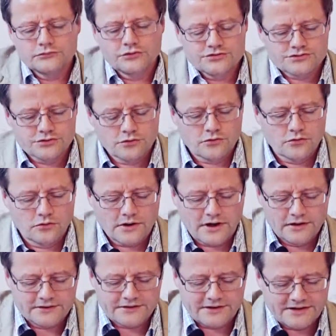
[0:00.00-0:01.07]
so-called
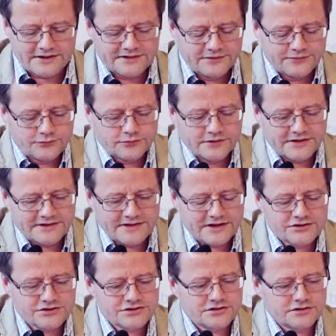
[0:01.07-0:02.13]
alternative to
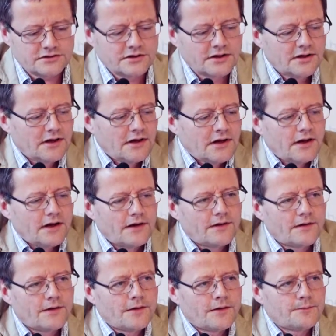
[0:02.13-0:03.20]
detention,
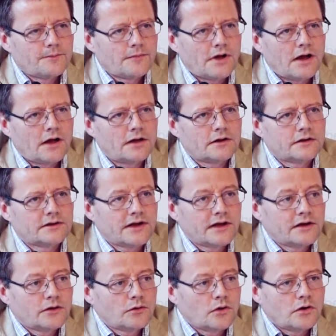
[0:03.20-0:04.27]

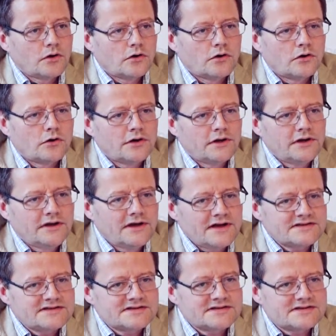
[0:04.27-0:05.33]
then
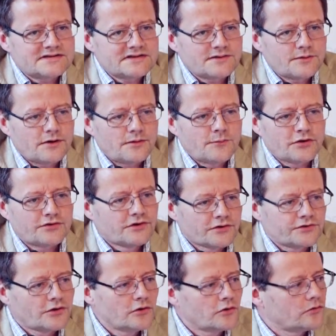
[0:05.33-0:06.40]
yes, but
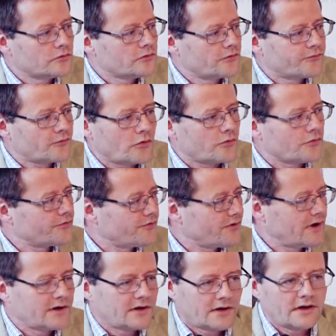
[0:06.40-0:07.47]
not alone, of course.
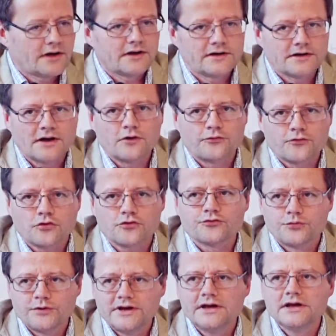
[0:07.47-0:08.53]
And of
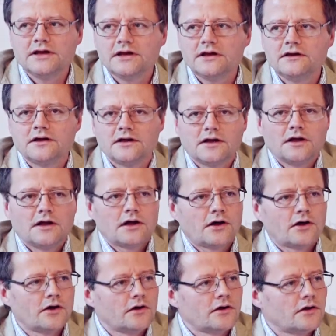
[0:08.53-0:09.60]
course we need
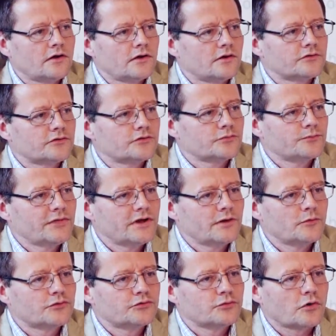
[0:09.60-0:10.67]
to be
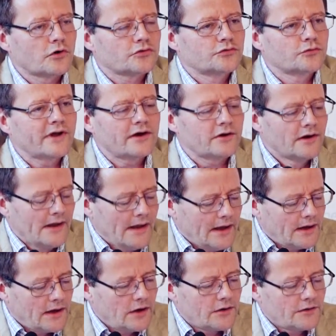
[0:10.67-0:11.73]
able to work together.
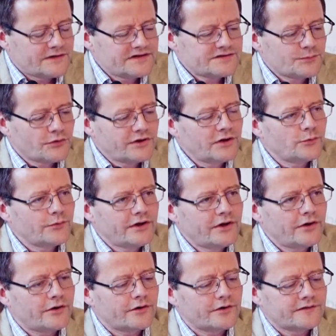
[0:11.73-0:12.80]
This morning we
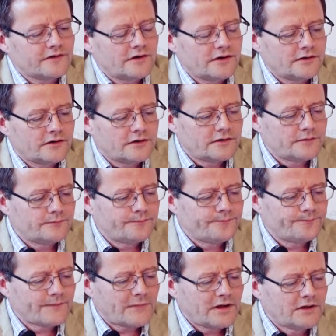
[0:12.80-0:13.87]
heard
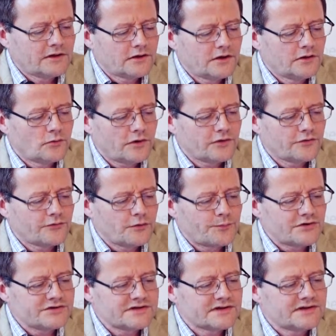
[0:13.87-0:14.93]
in one of the
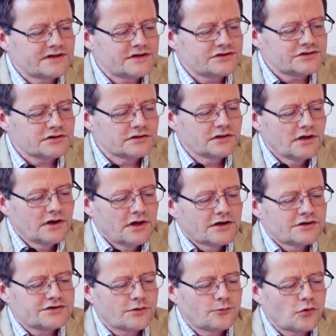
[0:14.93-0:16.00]
presentations
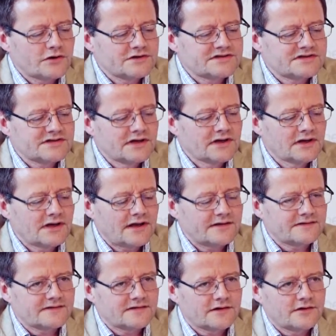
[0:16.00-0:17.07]
someone saying
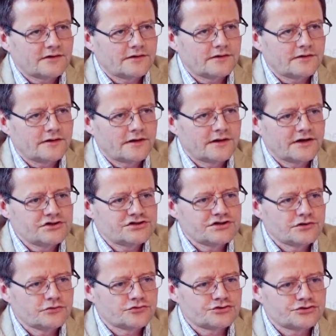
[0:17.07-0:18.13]
that an
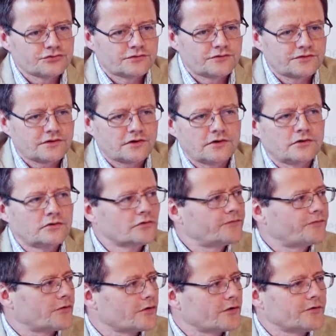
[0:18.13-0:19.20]
NGO should look
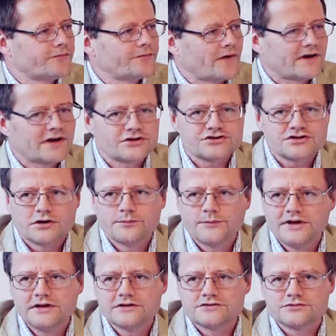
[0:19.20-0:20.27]
for the financial
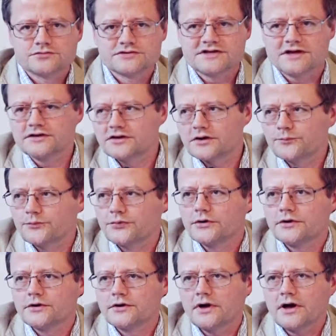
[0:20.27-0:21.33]
means to set up
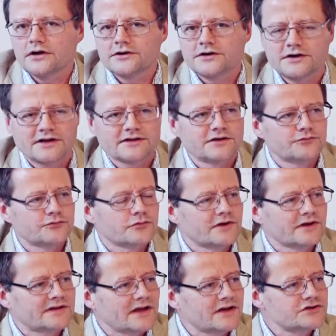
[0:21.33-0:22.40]
alternatives to
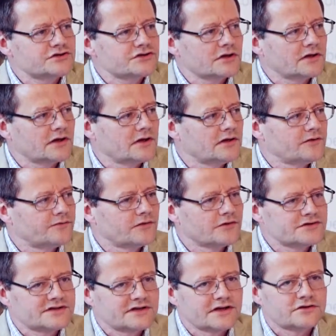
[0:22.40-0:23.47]
detention, and if
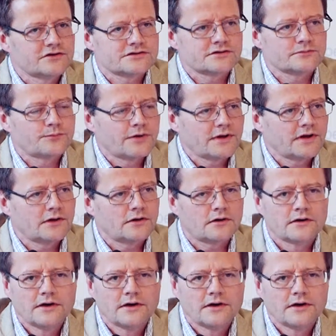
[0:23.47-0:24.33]
the state doesn't pay,